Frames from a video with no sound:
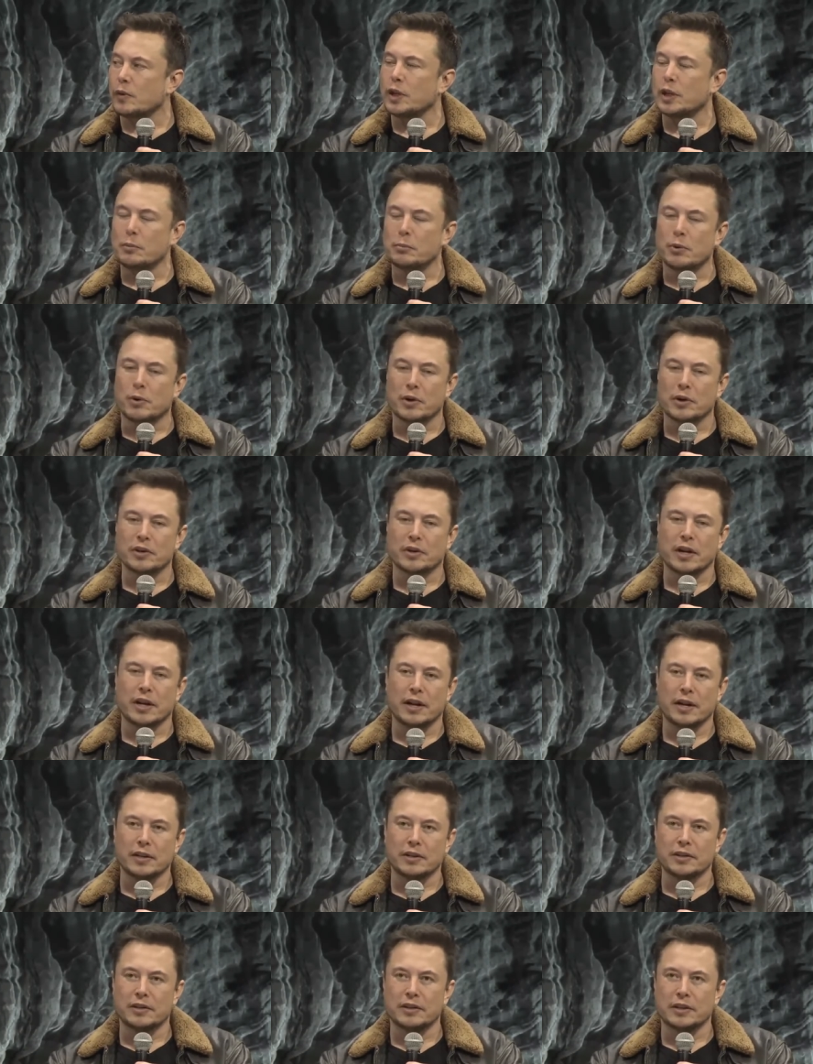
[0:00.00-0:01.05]
important, and
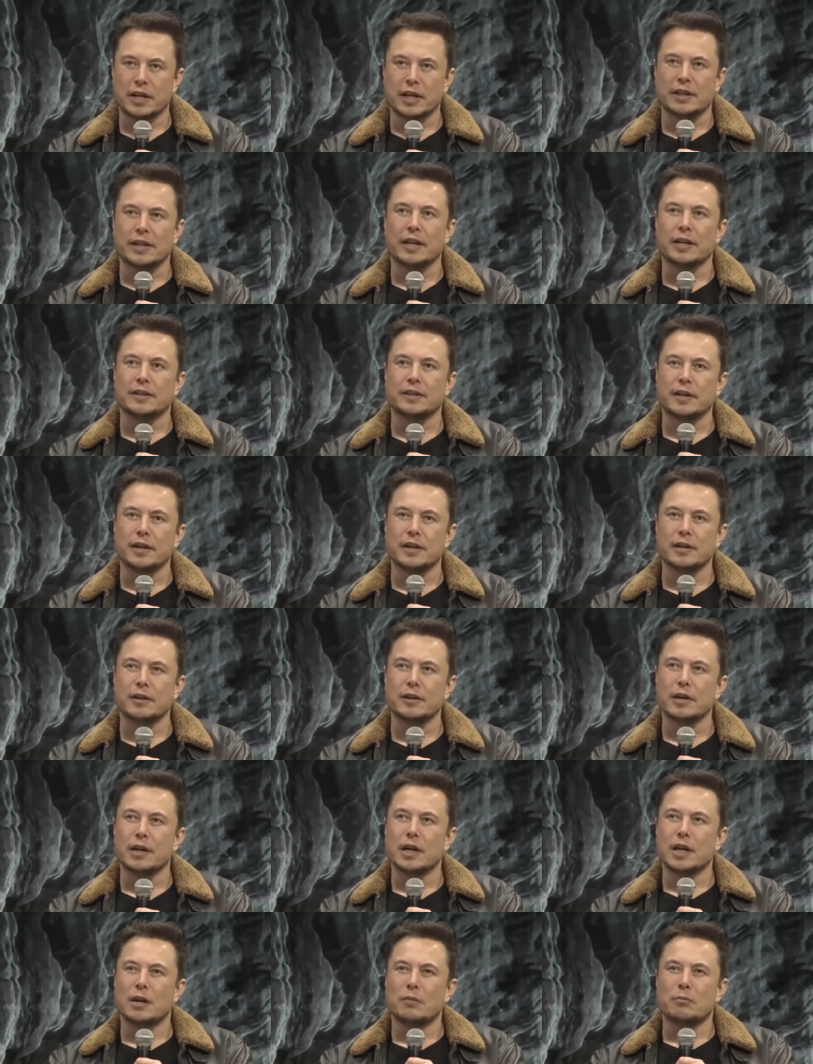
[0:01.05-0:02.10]
to get that done
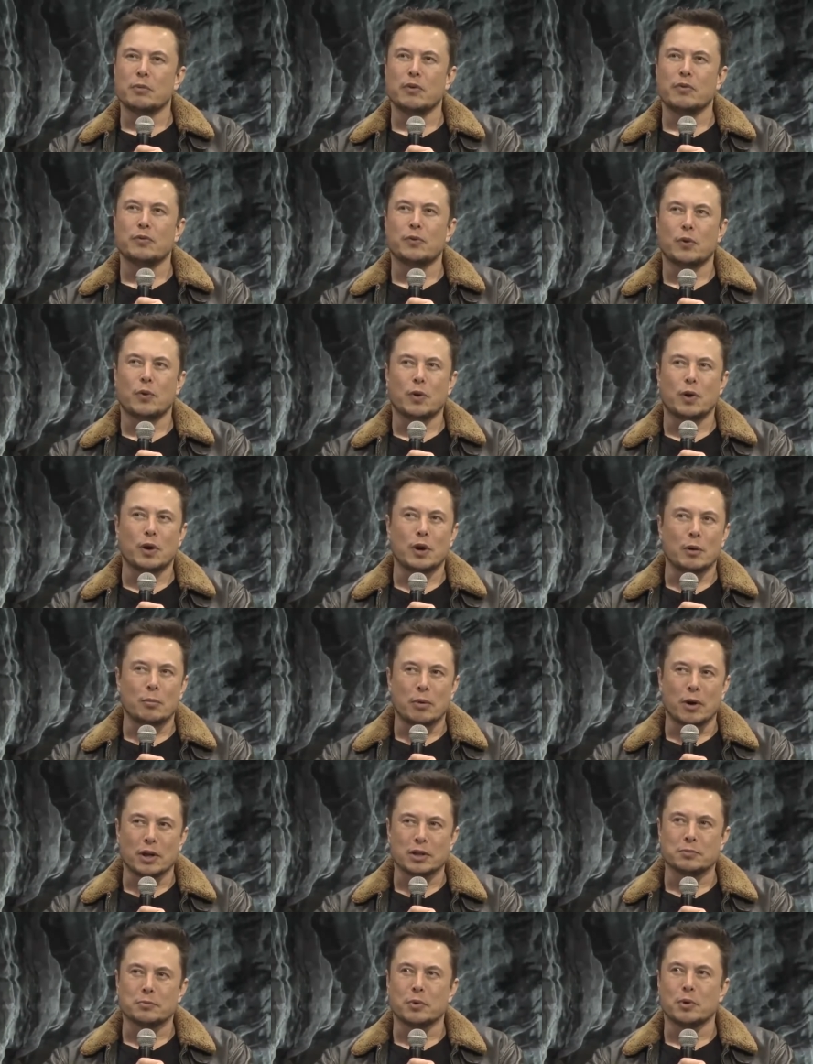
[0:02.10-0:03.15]
before a
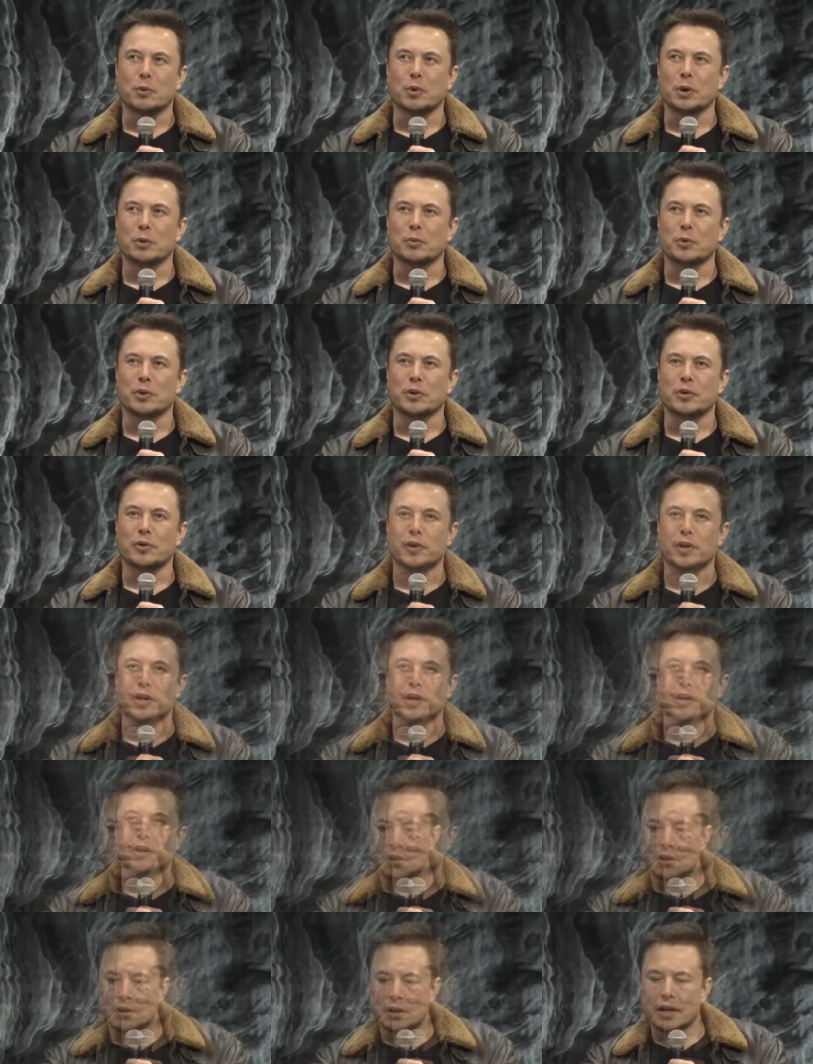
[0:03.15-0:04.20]
possible World War III.
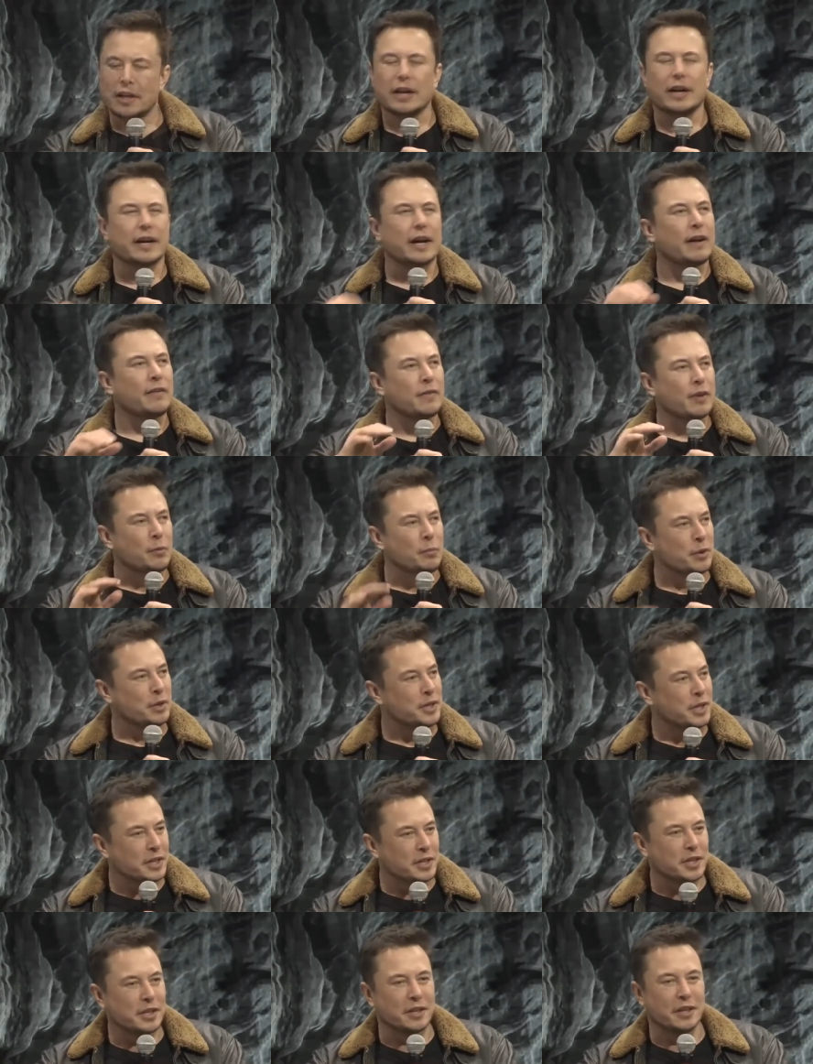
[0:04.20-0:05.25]
Again, I'm not
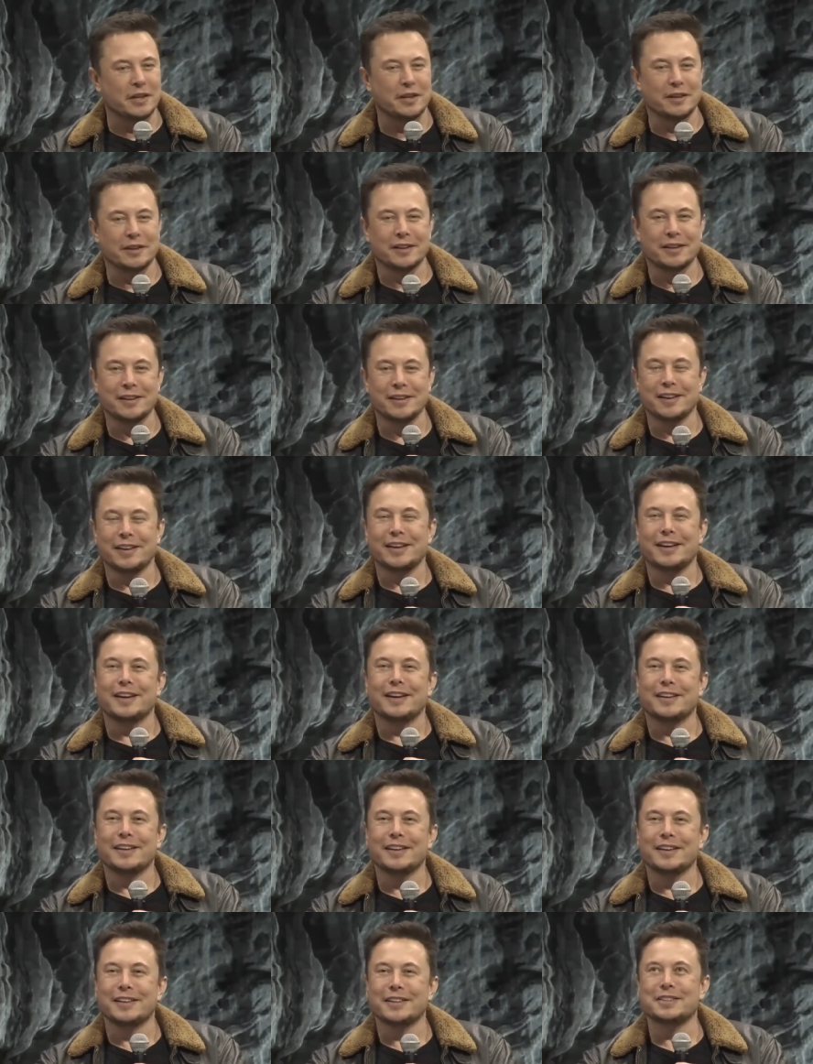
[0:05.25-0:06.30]
predicting that.
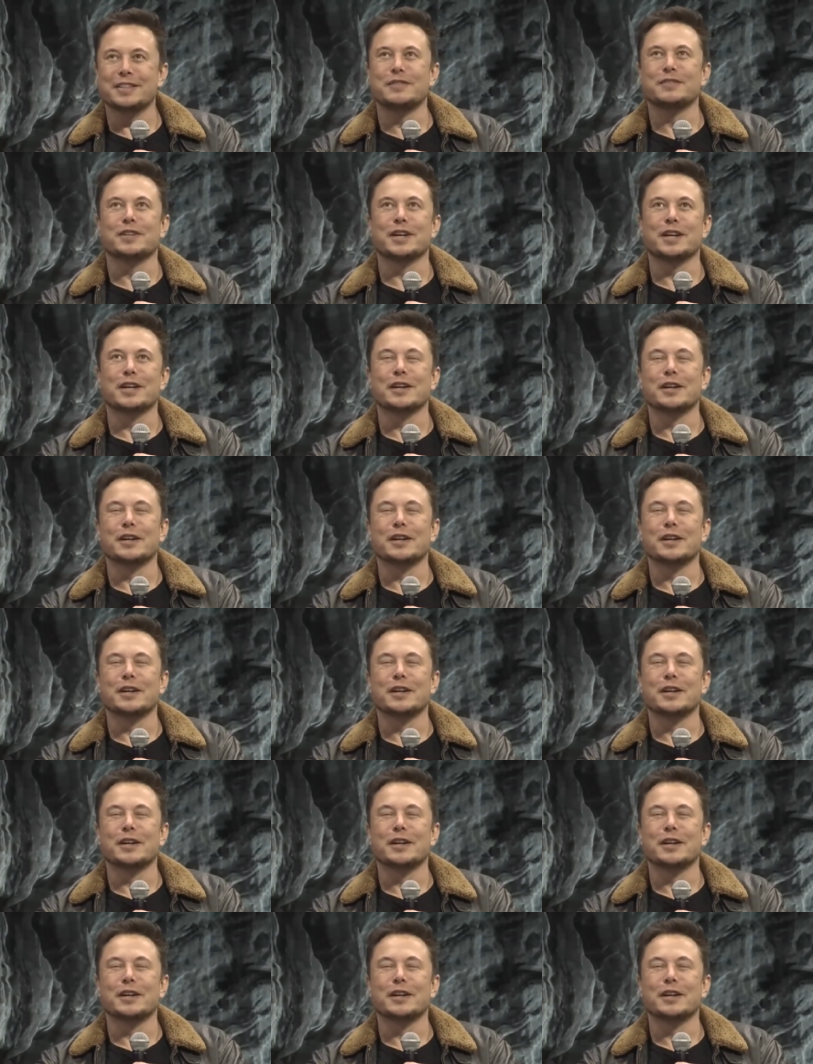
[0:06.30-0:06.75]
it just seems like,